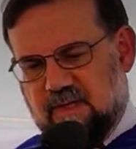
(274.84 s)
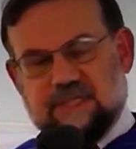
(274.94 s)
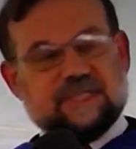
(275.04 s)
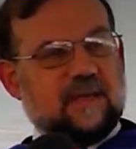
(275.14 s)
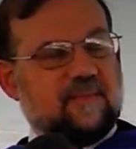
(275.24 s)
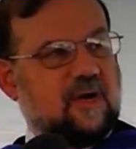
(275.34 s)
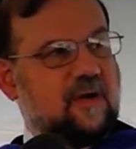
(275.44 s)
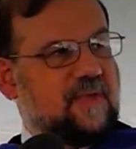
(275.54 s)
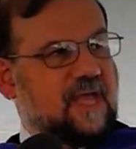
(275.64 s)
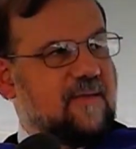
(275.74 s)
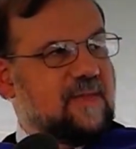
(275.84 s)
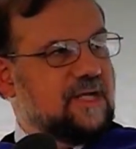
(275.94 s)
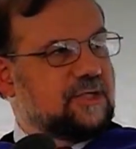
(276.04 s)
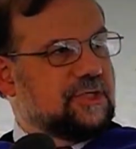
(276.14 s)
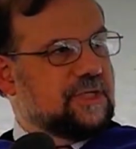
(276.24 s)
The seminary became an
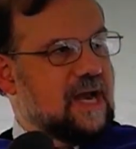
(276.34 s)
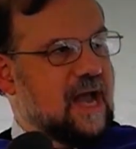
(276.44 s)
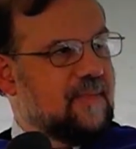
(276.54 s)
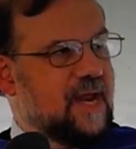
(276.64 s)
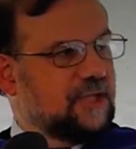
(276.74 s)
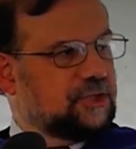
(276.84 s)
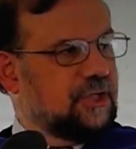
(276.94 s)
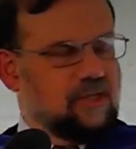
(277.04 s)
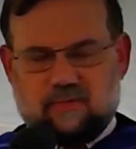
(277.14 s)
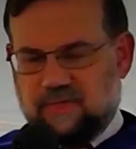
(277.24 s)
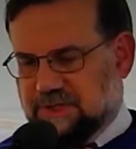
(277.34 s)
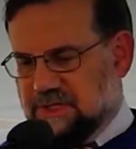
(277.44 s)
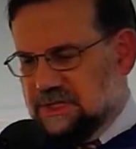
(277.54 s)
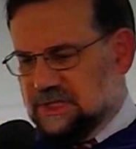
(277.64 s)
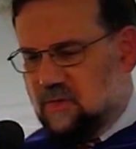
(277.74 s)
interdenominational
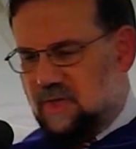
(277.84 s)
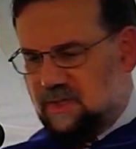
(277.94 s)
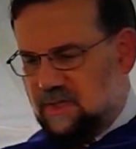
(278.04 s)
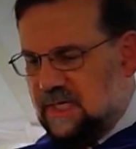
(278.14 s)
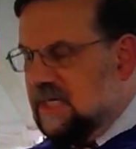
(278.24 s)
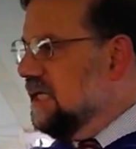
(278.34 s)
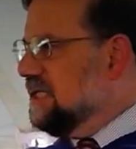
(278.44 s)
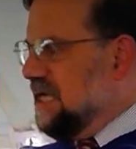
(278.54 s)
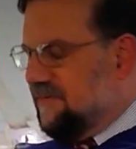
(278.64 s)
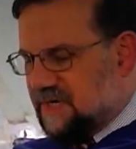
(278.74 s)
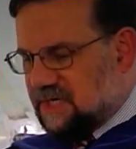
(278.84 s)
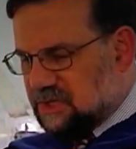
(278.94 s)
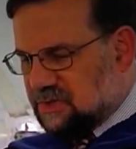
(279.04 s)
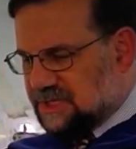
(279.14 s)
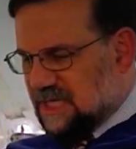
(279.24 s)
Christian school in
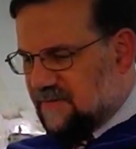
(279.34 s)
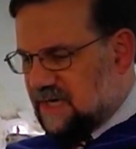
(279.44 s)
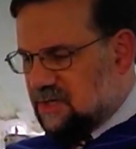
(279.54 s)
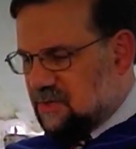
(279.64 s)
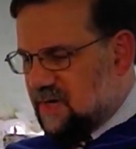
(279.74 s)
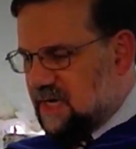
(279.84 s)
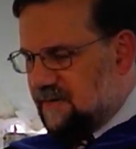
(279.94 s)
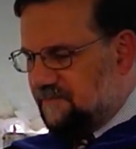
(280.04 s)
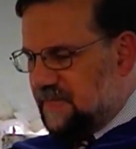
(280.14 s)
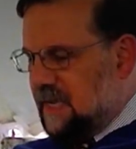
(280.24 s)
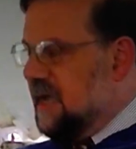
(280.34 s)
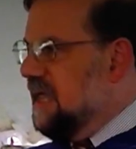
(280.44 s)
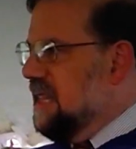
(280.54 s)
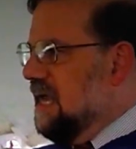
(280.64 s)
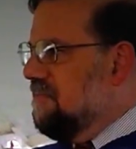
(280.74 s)
72-73,
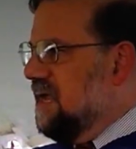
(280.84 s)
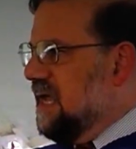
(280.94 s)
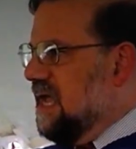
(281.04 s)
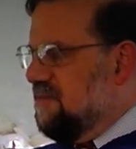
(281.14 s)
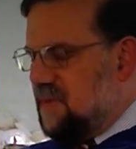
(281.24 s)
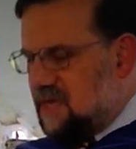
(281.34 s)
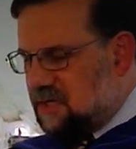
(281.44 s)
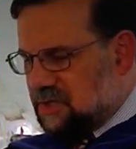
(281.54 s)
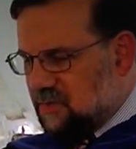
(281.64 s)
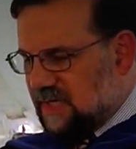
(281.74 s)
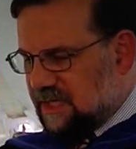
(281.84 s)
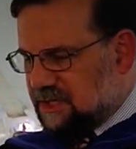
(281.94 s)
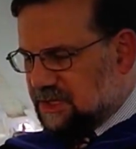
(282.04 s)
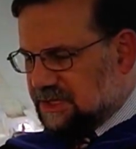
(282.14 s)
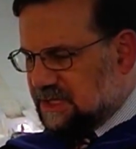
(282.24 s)
and then became
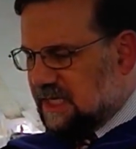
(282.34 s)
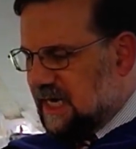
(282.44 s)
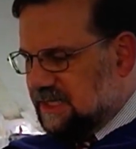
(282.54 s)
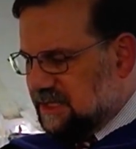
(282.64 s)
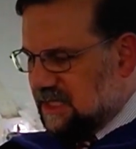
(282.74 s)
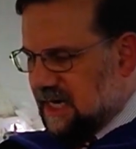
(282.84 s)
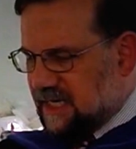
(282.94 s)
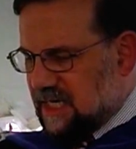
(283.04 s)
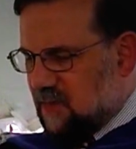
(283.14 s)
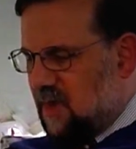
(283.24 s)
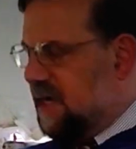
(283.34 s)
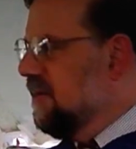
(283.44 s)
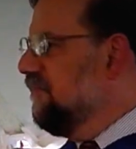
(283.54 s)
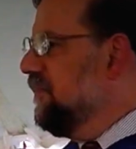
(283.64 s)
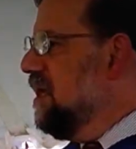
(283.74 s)
interreligious in
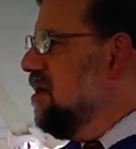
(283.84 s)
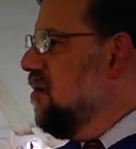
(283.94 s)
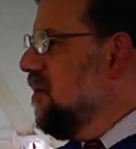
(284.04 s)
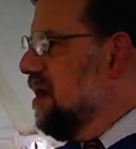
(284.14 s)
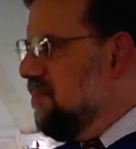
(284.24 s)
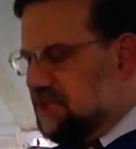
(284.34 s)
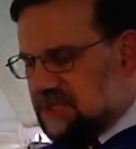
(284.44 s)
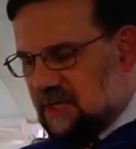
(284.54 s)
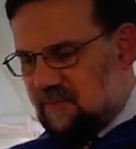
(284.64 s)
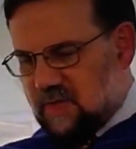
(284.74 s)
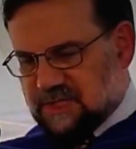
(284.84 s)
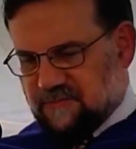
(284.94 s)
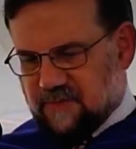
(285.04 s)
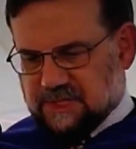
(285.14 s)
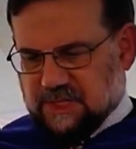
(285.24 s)
1991, when a Muslim
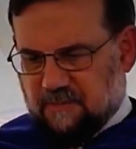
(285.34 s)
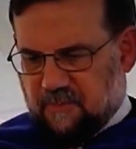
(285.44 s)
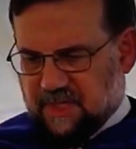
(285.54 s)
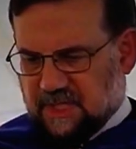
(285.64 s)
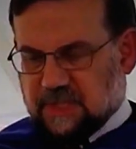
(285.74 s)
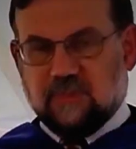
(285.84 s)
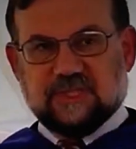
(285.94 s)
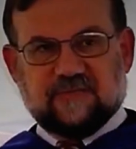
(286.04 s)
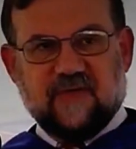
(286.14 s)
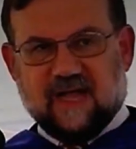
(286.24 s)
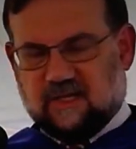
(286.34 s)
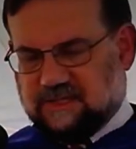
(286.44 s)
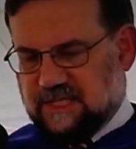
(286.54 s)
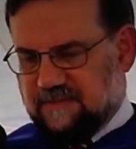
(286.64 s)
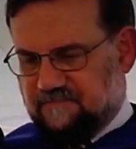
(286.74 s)
was first appointed to its
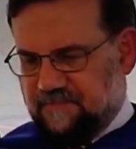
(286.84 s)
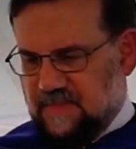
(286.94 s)
faculty.